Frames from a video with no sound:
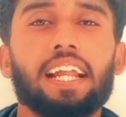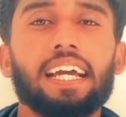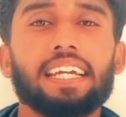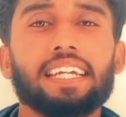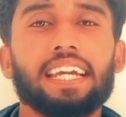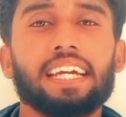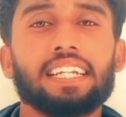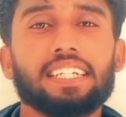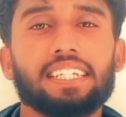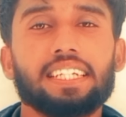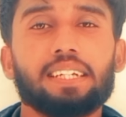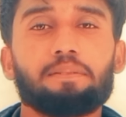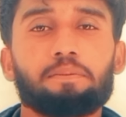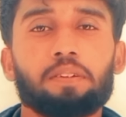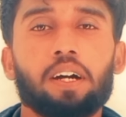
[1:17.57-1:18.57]
can
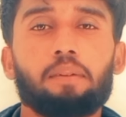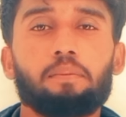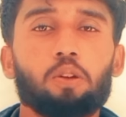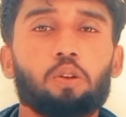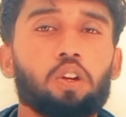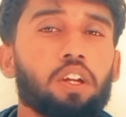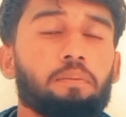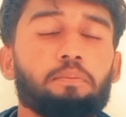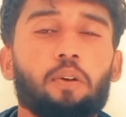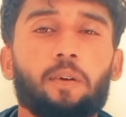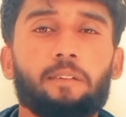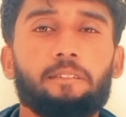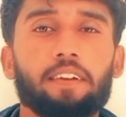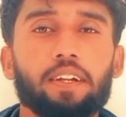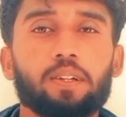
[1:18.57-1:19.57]
keep uploading more
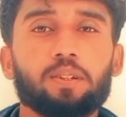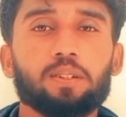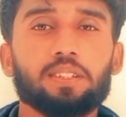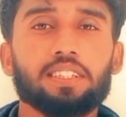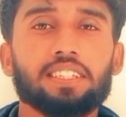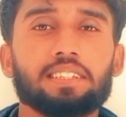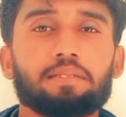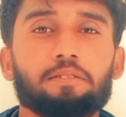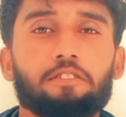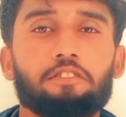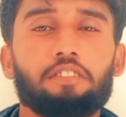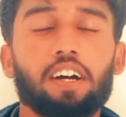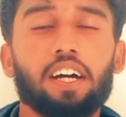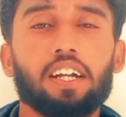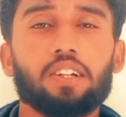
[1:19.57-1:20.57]
videos
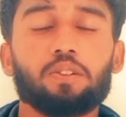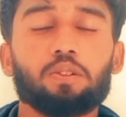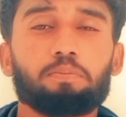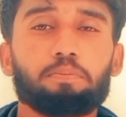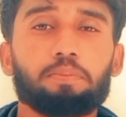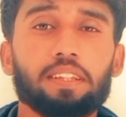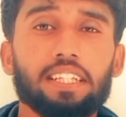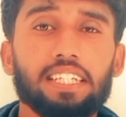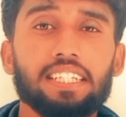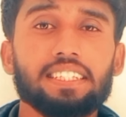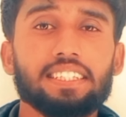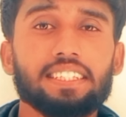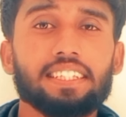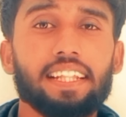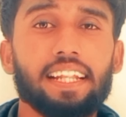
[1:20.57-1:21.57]
for you. Please
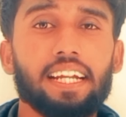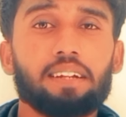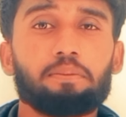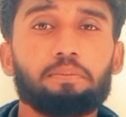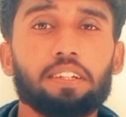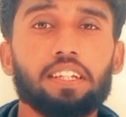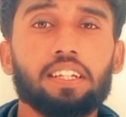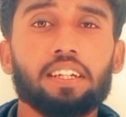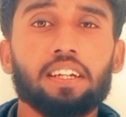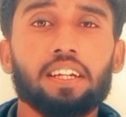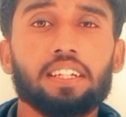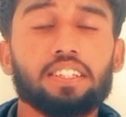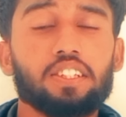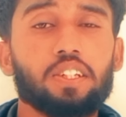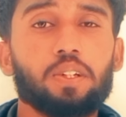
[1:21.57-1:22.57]
let me
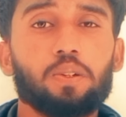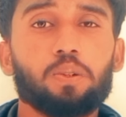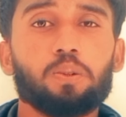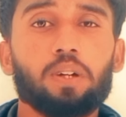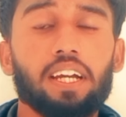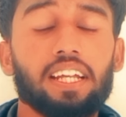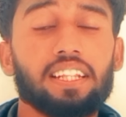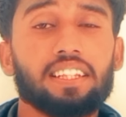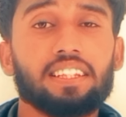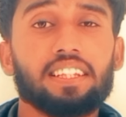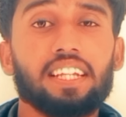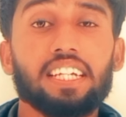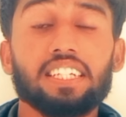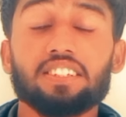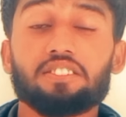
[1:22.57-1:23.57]
see you in
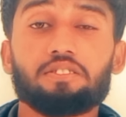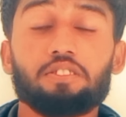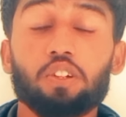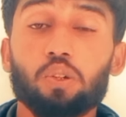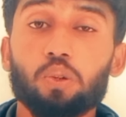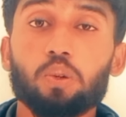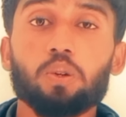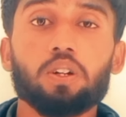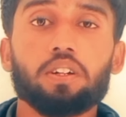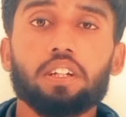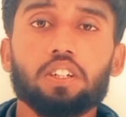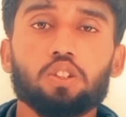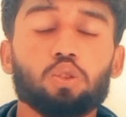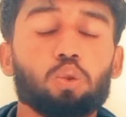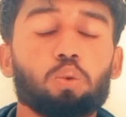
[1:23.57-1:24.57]
next video.
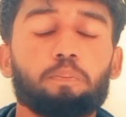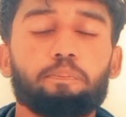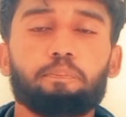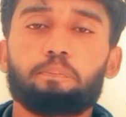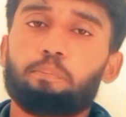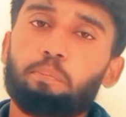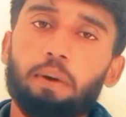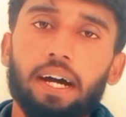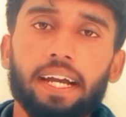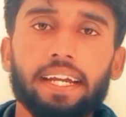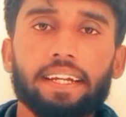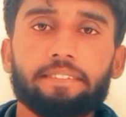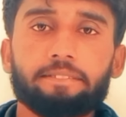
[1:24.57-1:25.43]
So bye.